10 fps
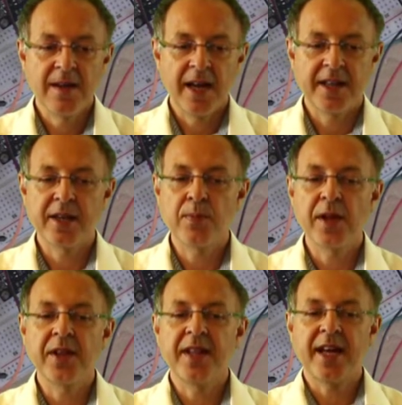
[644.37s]
And then you build
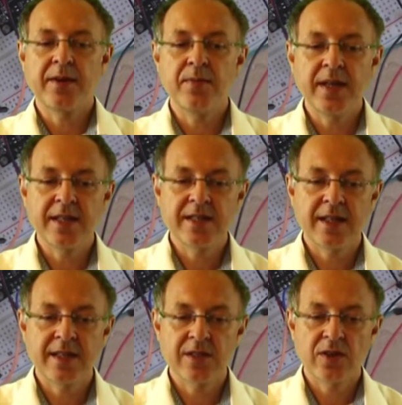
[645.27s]
another mini
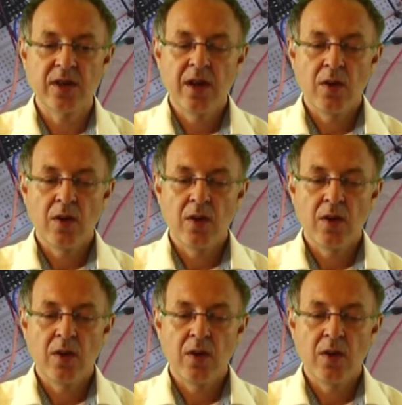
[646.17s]
sensor